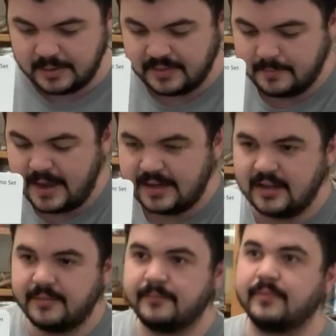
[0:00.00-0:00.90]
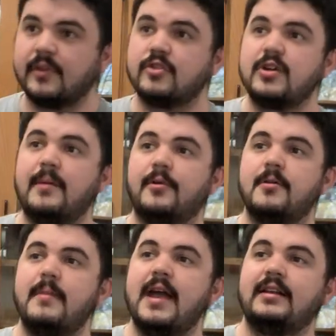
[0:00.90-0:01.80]
I want the magnet, drop
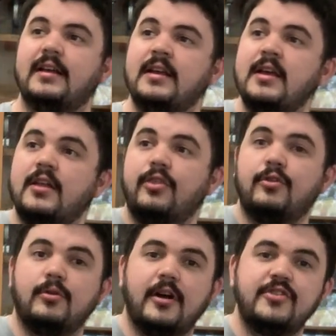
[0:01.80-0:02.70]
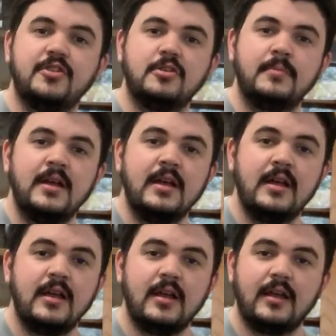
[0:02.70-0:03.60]
our magnet through our tube,
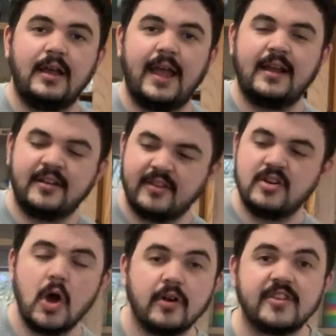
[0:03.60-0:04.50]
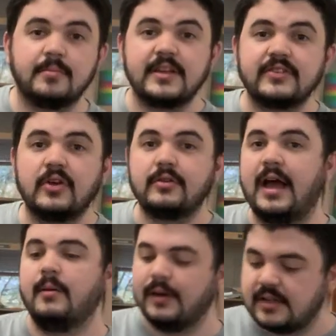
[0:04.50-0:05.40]
and it doesn't noticeably slow
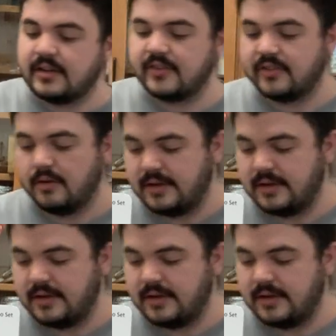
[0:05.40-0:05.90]
down, but it does slow